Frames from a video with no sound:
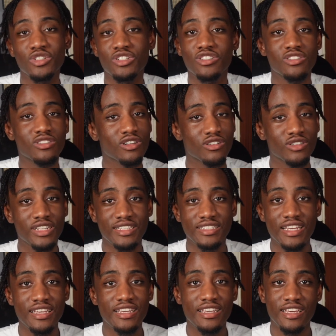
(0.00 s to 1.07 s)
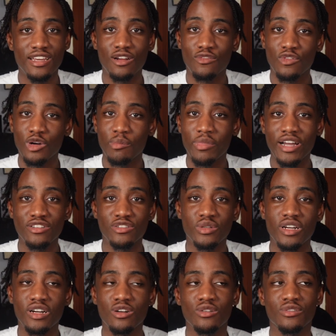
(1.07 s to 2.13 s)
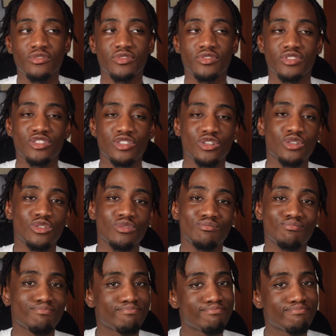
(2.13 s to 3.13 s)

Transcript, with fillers: we're just not good at taking care of our battery health. So